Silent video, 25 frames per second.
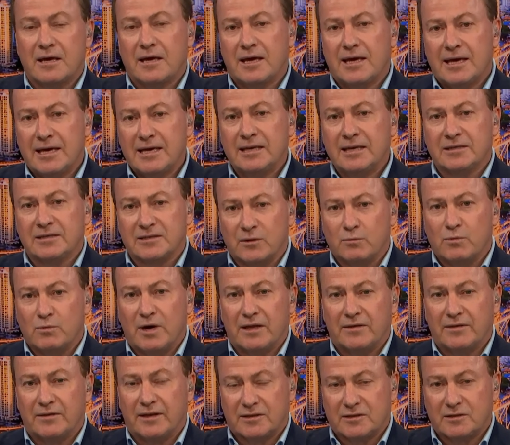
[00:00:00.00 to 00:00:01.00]
He is the
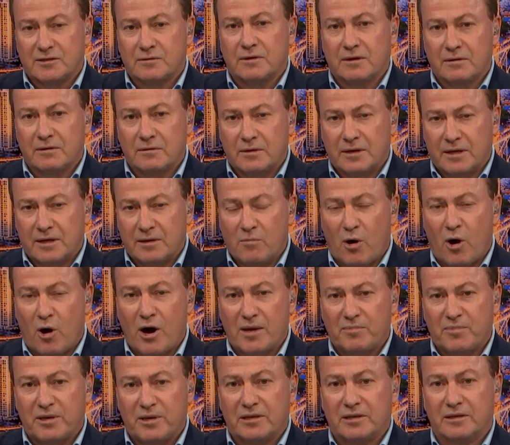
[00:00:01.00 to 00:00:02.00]
one that's, in
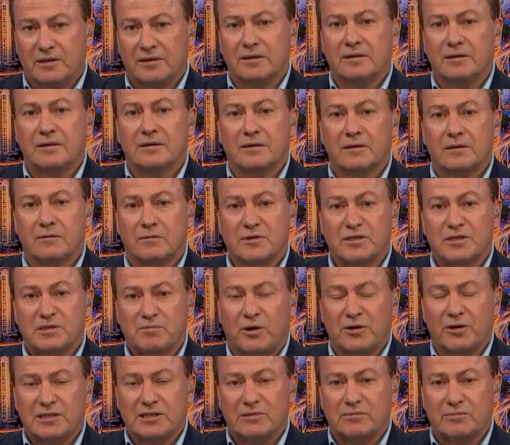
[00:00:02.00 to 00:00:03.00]
my opinion,
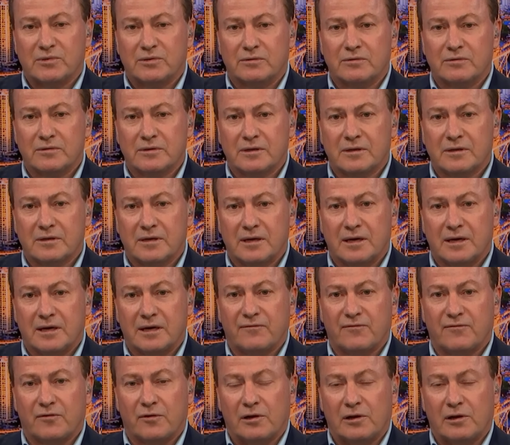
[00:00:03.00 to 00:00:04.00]
responsible
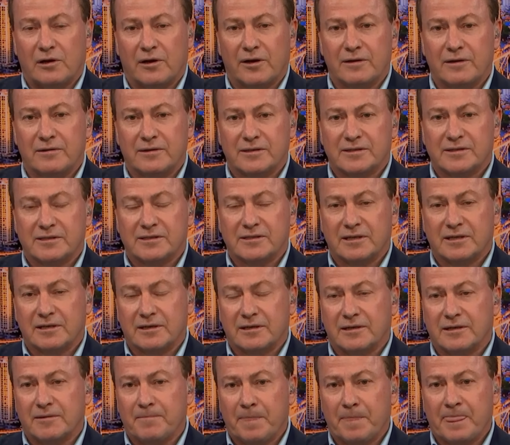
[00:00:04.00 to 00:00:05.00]
for a lot of this
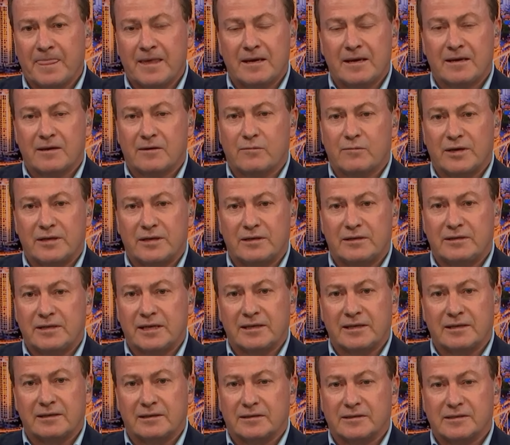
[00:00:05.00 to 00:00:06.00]

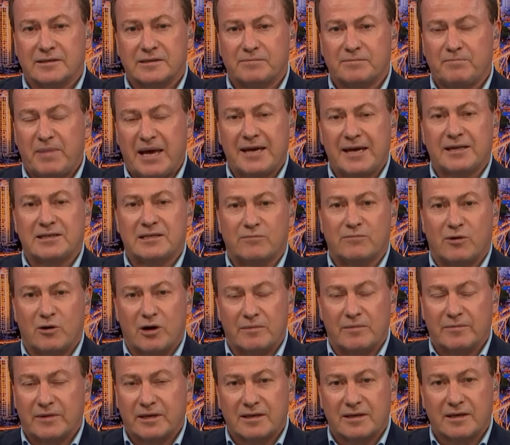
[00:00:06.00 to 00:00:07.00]
ridiculous
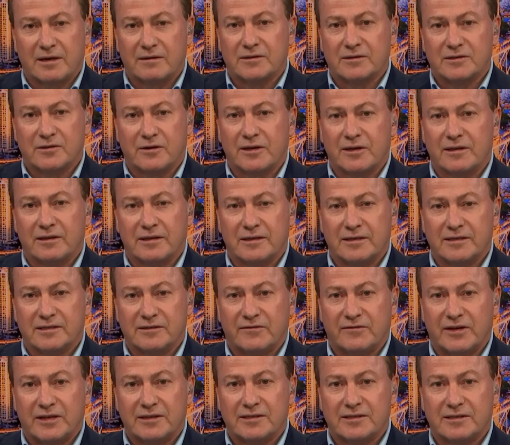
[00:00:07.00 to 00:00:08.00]
pantomime that goes on at these
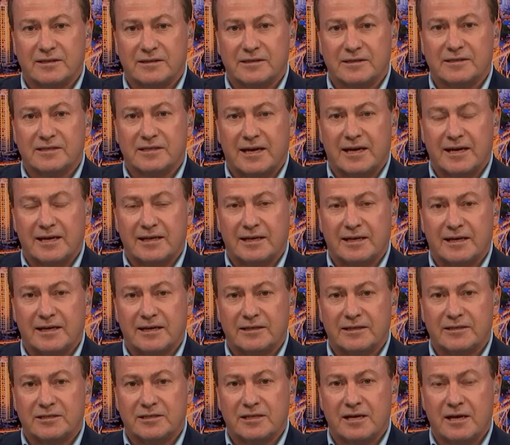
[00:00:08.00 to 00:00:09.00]
events at this day and
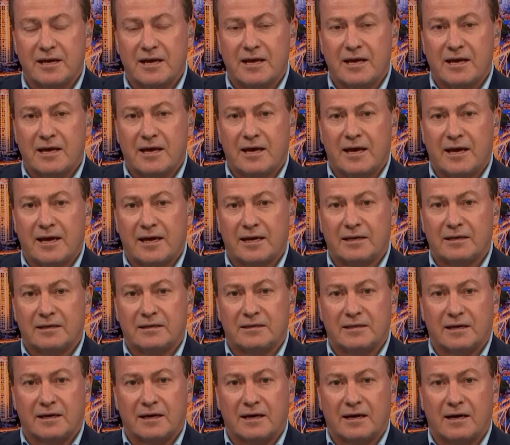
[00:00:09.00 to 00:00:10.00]
age.
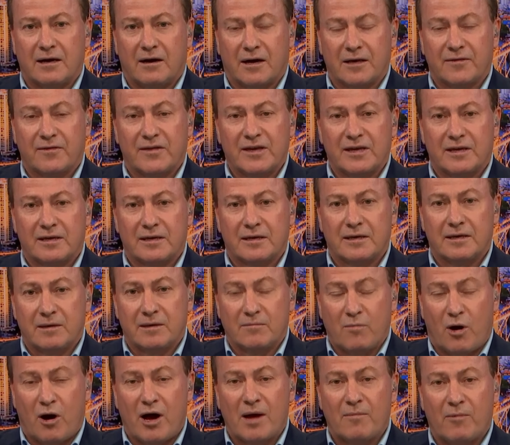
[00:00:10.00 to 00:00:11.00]
And I think,
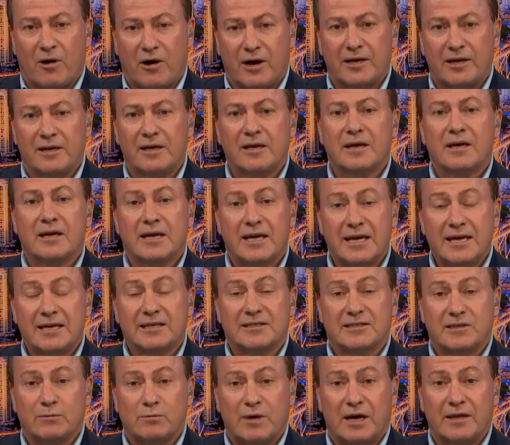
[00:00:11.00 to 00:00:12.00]
in my mind, he
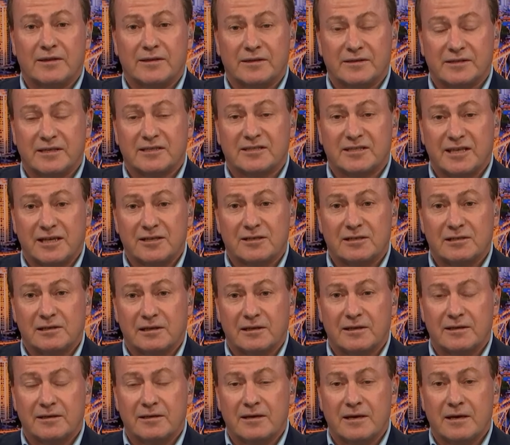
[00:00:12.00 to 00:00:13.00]
is the one that's
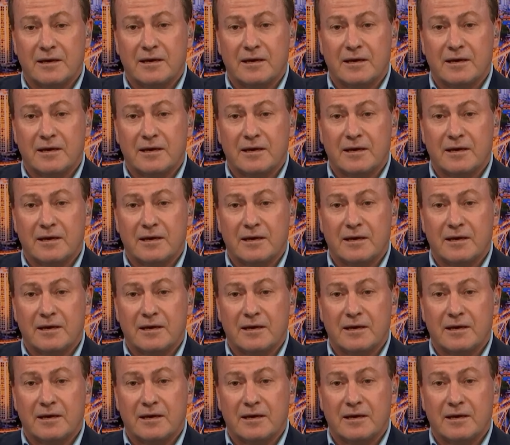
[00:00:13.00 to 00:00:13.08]
essentially